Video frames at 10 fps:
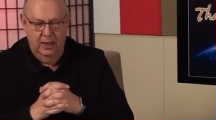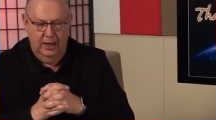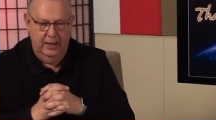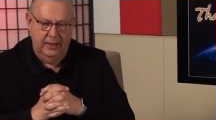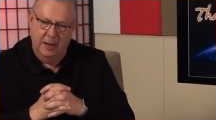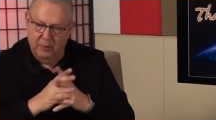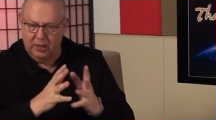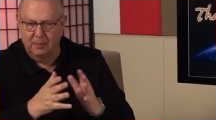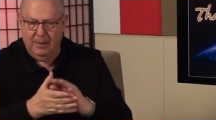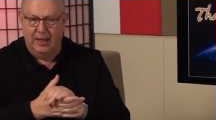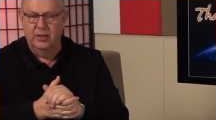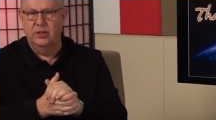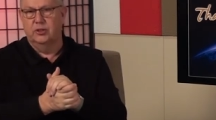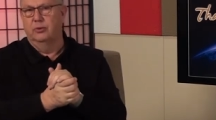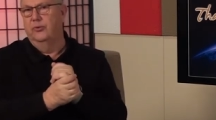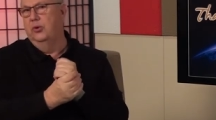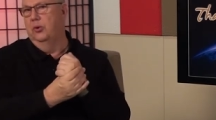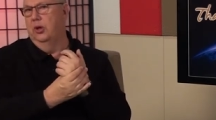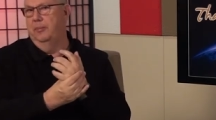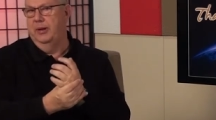And I want to come back and just review
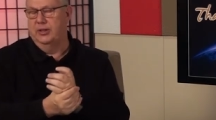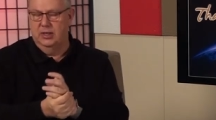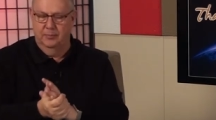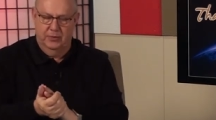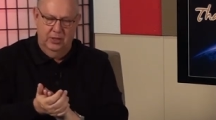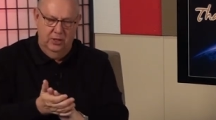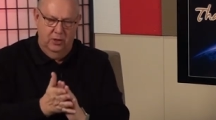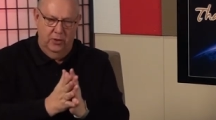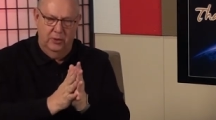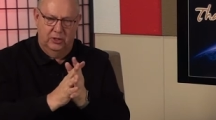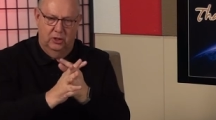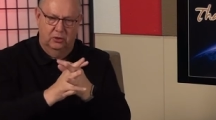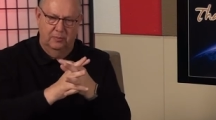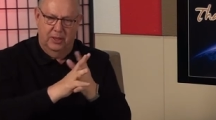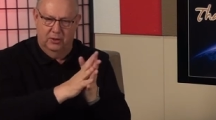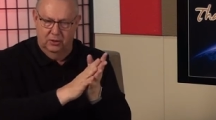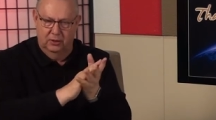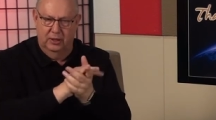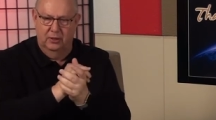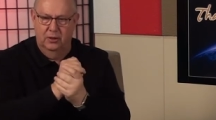a little bit of something, you know, that we talked about
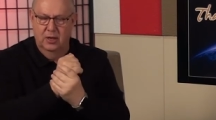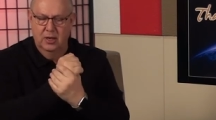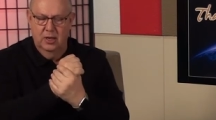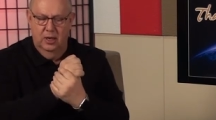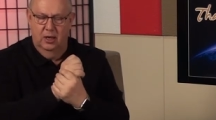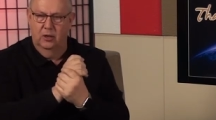earlier uh,